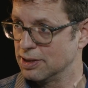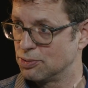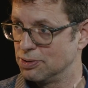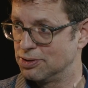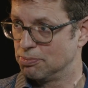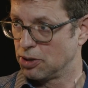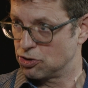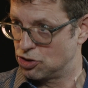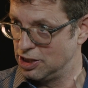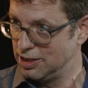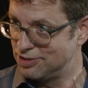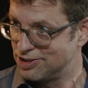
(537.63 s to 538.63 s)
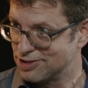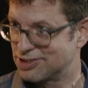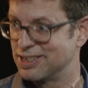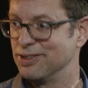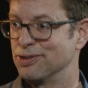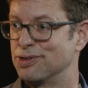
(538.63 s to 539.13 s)
So it's much easier
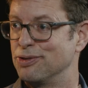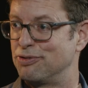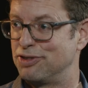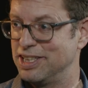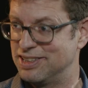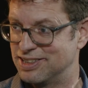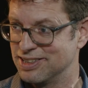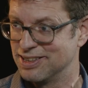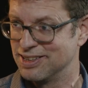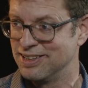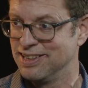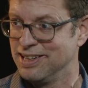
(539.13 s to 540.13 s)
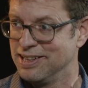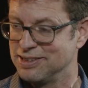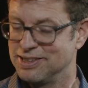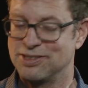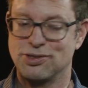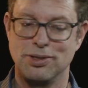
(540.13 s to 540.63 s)
still to fit
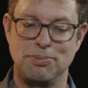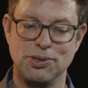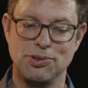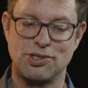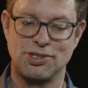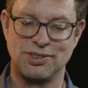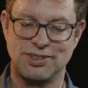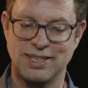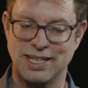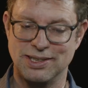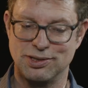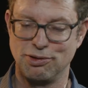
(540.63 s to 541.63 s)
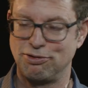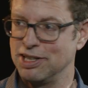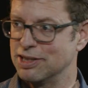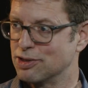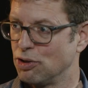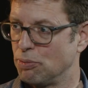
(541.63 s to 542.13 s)
distributions than to
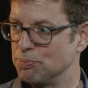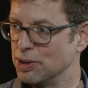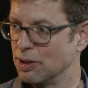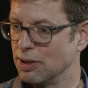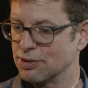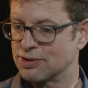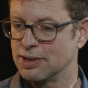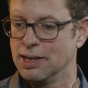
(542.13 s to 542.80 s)
fit copulas.